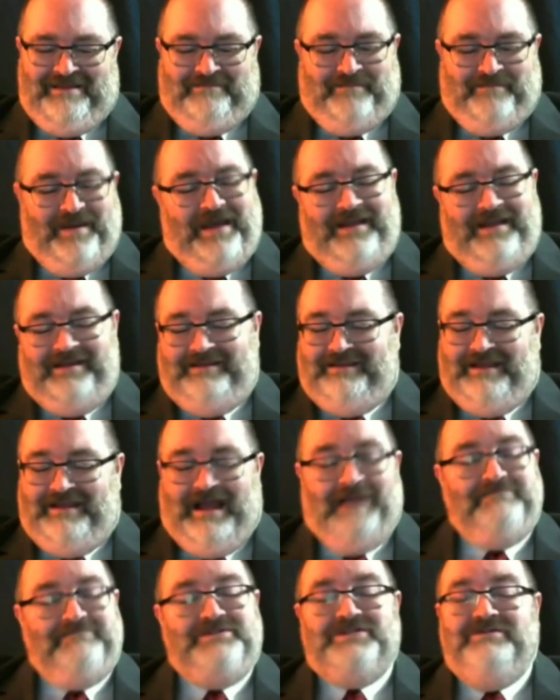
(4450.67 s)
but
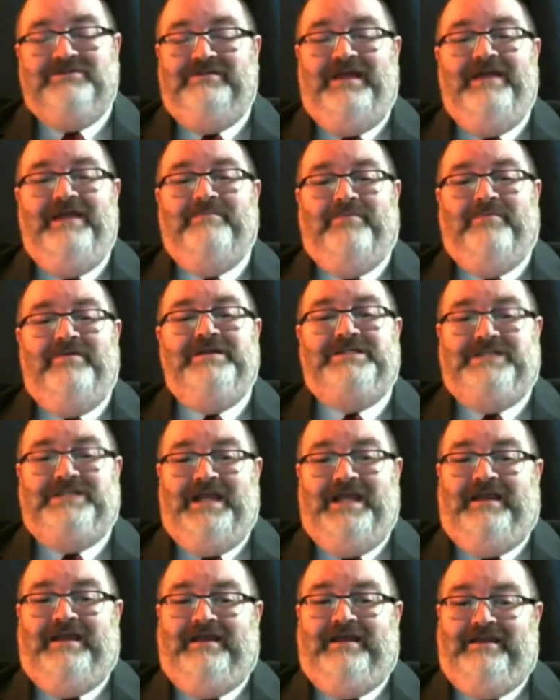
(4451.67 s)
I'm sure they
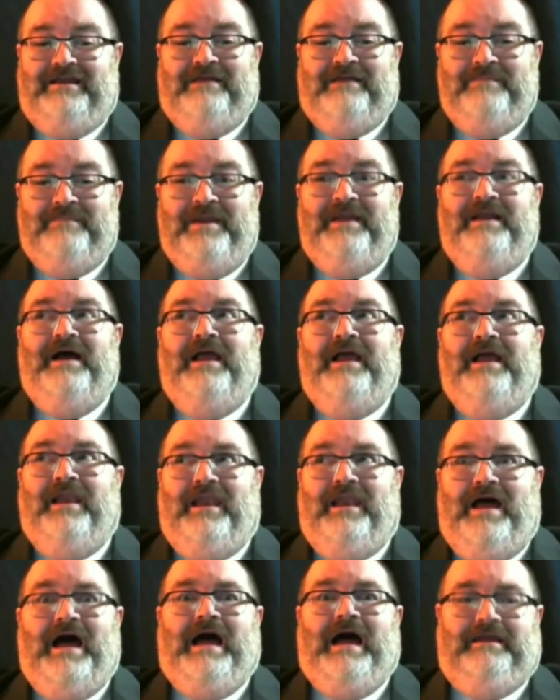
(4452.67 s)
appreciate it. I mean, a
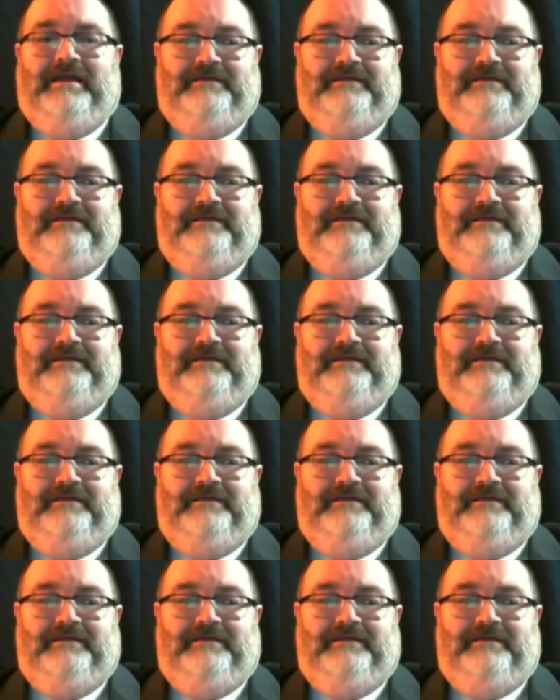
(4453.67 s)
lot.